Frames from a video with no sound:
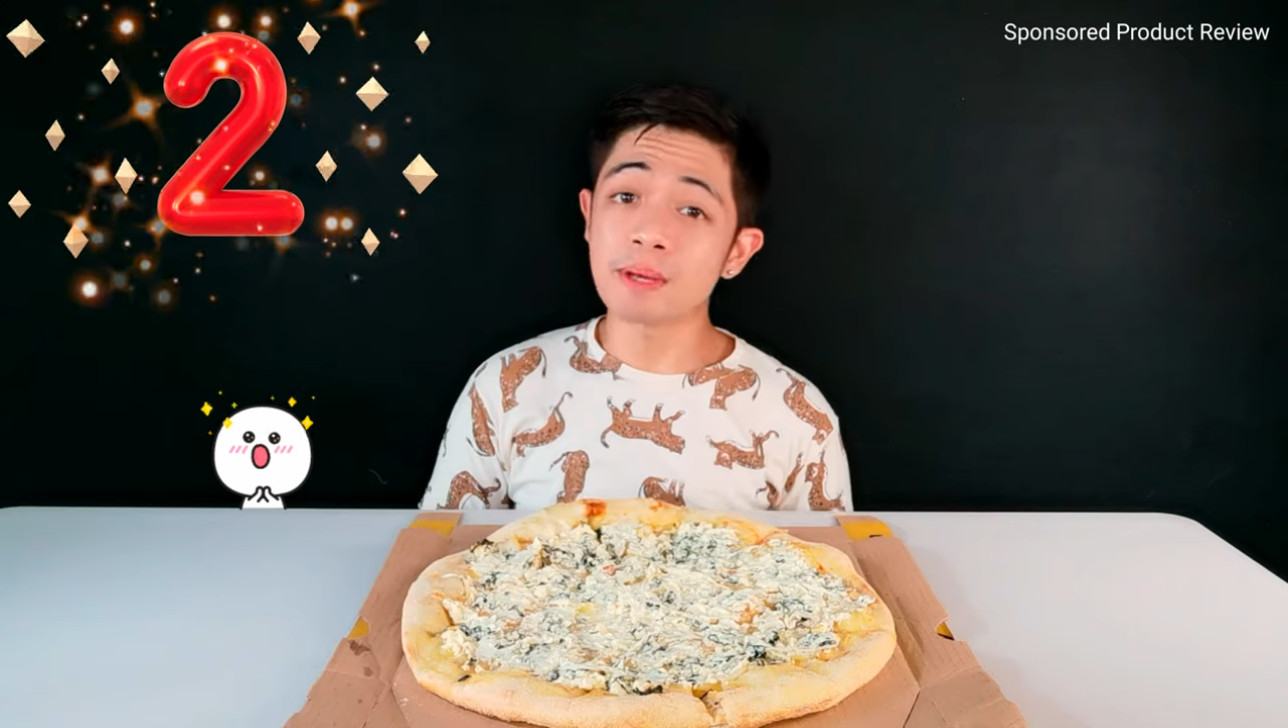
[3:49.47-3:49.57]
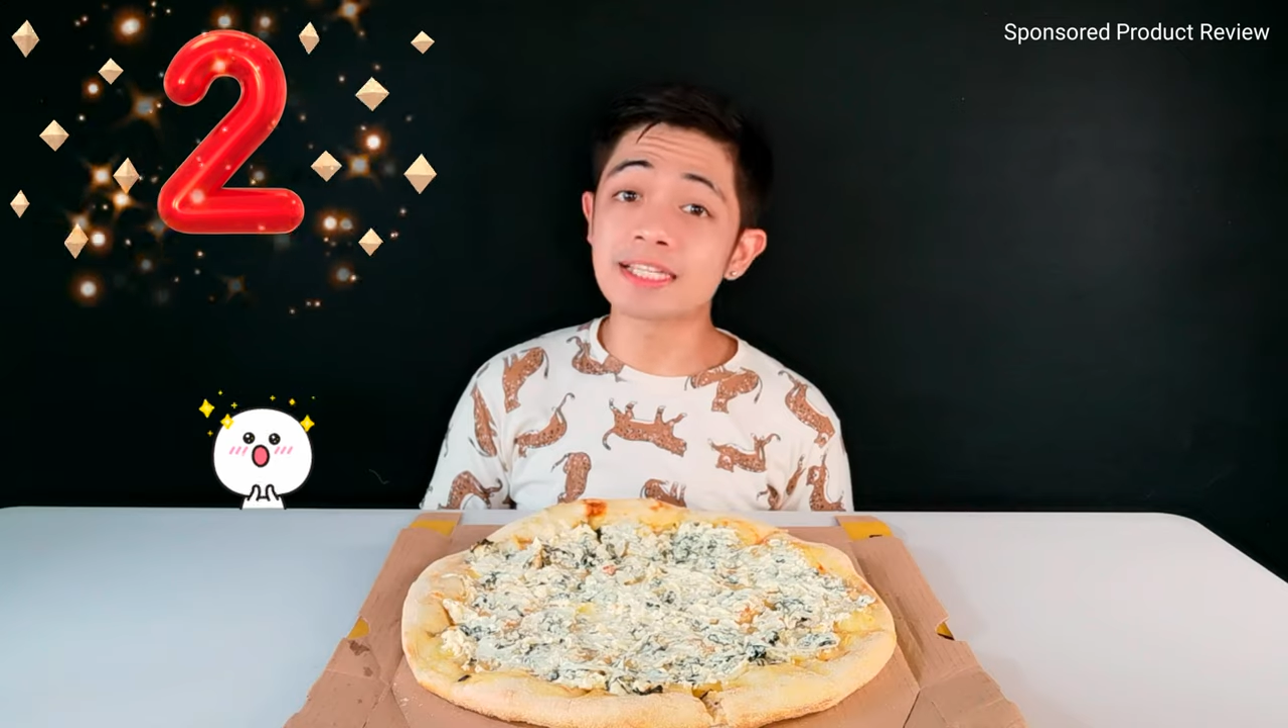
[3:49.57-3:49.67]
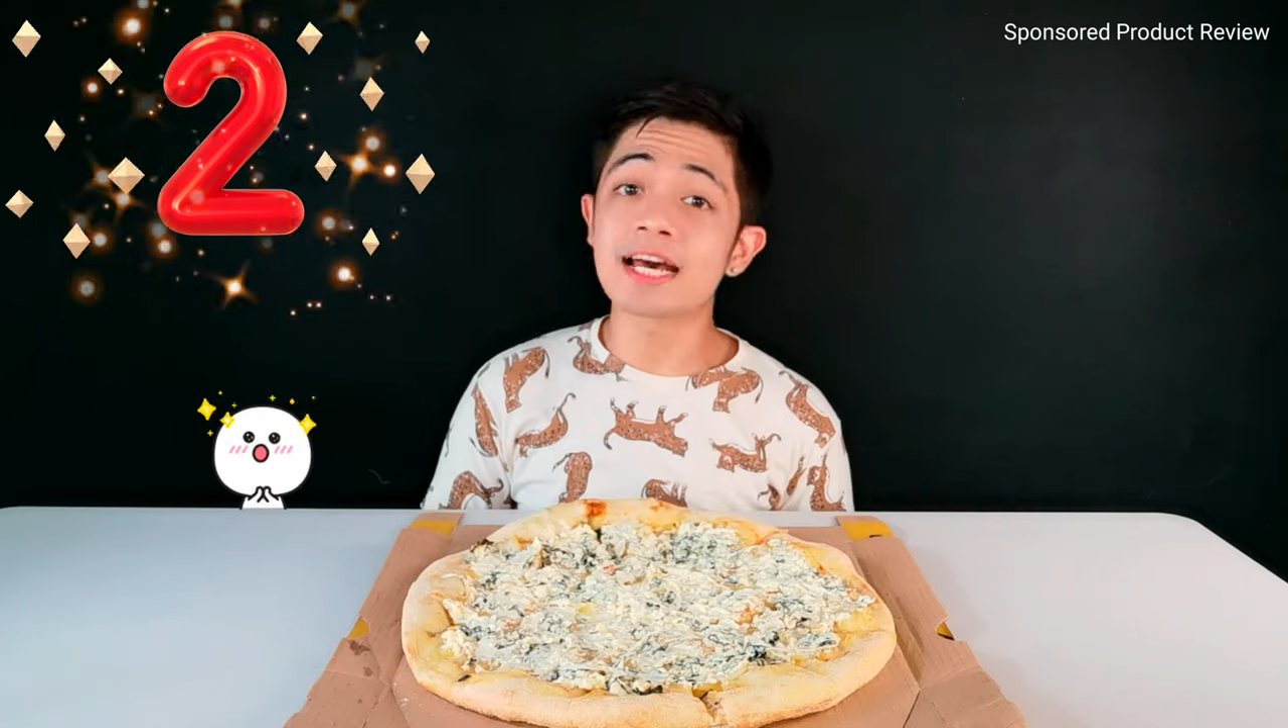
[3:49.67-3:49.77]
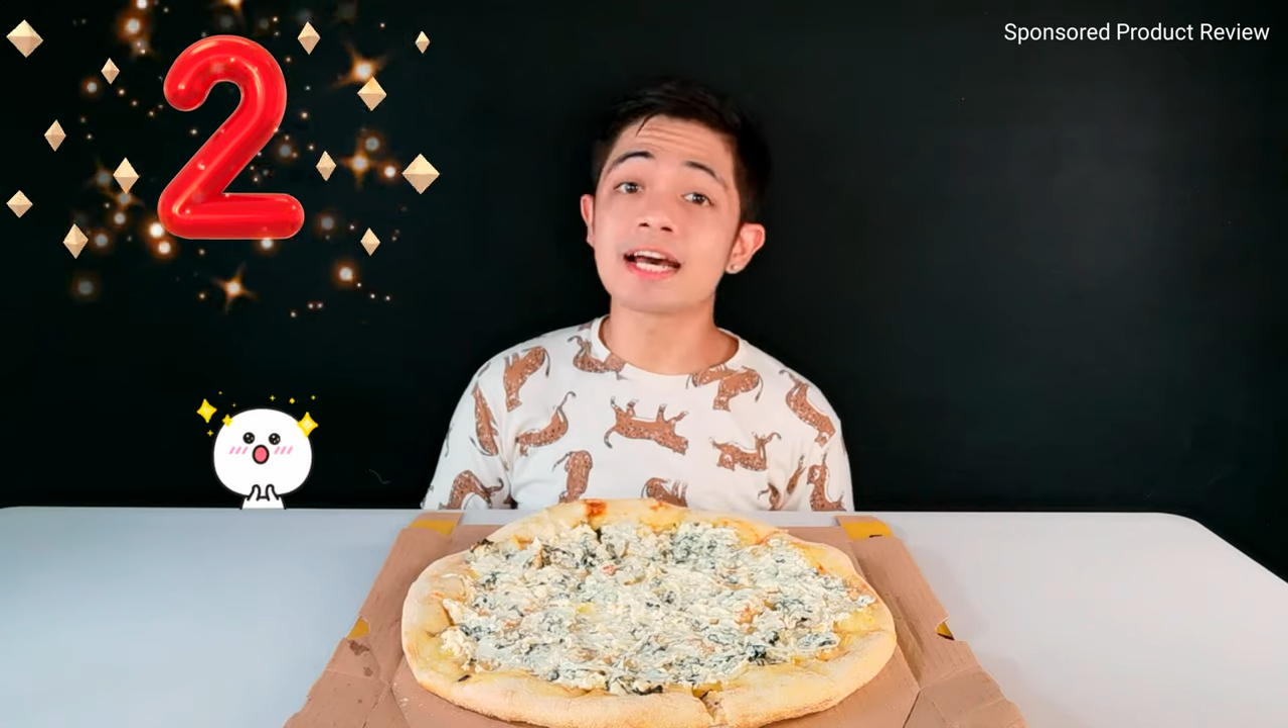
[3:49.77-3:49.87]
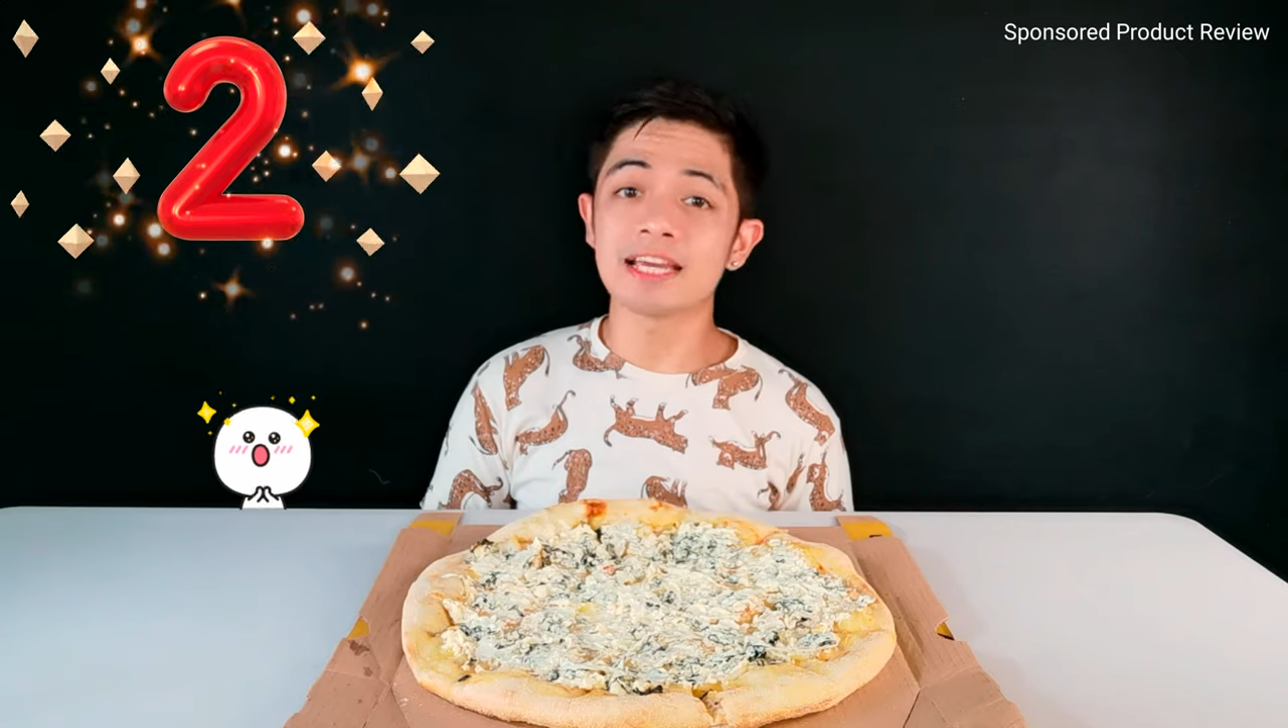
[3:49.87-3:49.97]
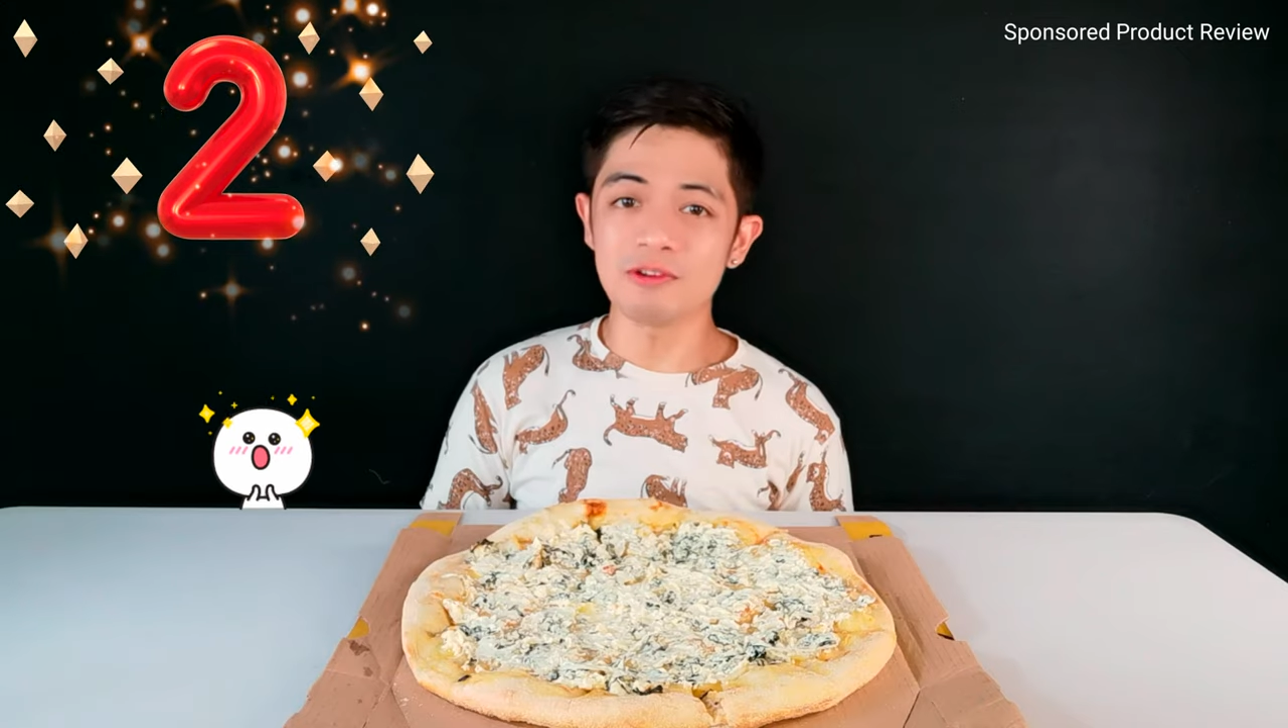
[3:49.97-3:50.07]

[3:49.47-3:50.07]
Pizza